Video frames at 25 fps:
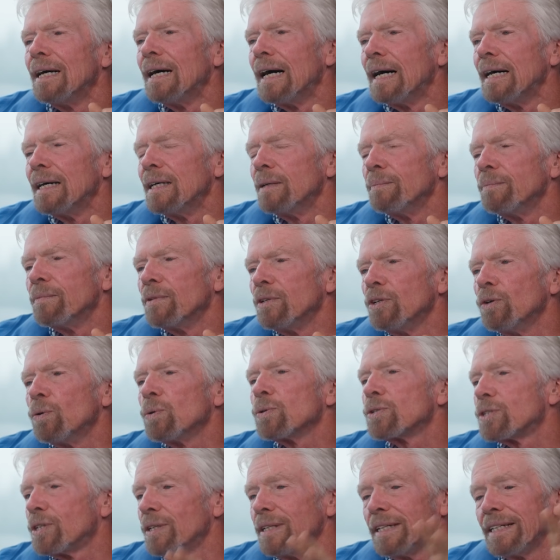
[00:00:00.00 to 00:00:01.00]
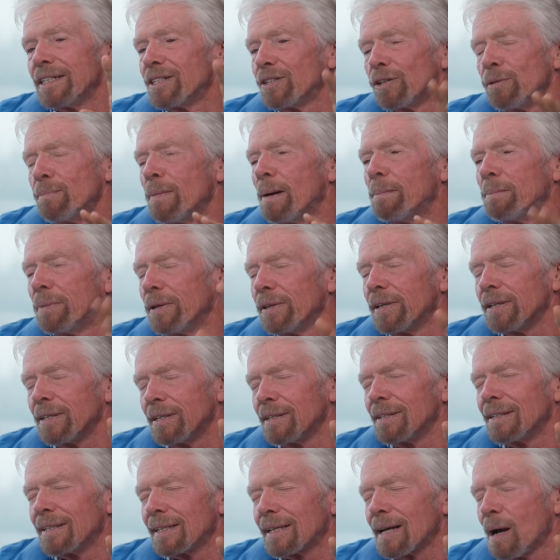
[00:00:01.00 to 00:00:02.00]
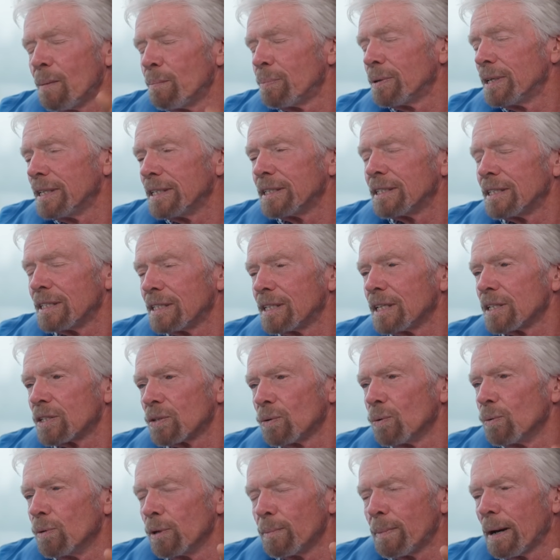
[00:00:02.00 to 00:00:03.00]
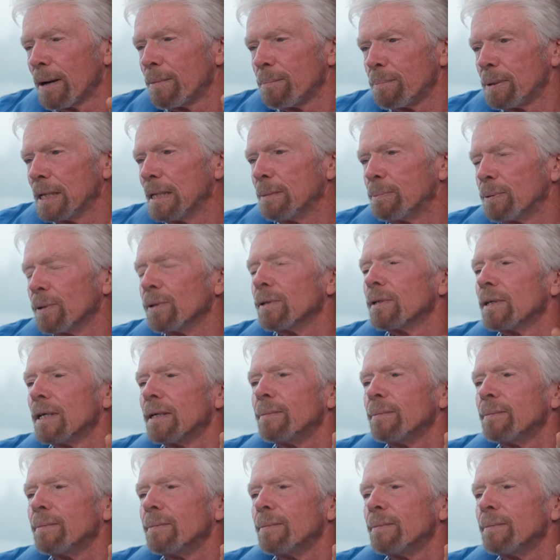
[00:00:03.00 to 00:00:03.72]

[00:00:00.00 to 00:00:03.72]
Um, you also need to remember that companies is just all about people.